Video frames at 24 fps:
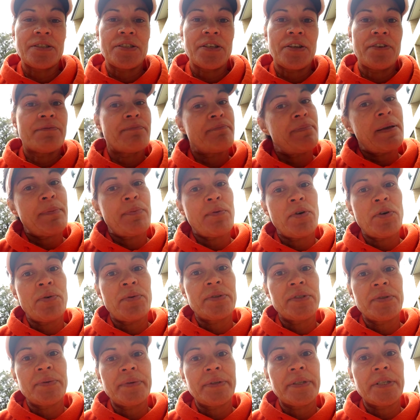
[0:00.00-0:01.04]
So people who are
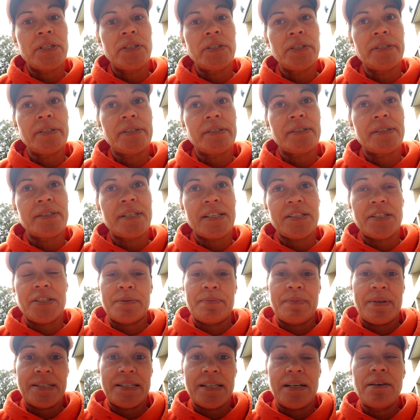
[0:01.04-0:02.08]
doing good, such as
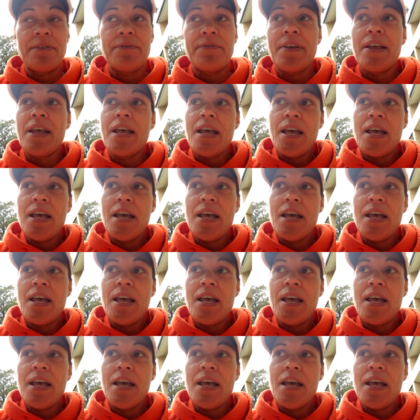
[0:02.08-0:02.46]
myself,